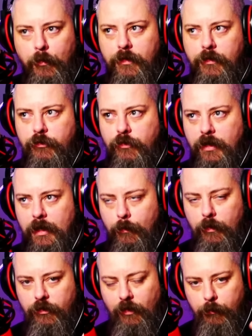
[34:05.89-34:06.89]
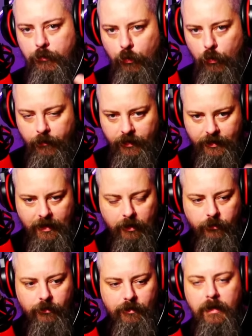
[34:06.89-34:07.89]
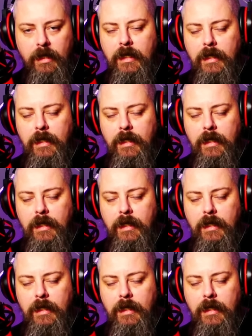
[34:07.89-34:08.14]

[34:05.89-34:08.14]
or they're struggling with some sort of addiction.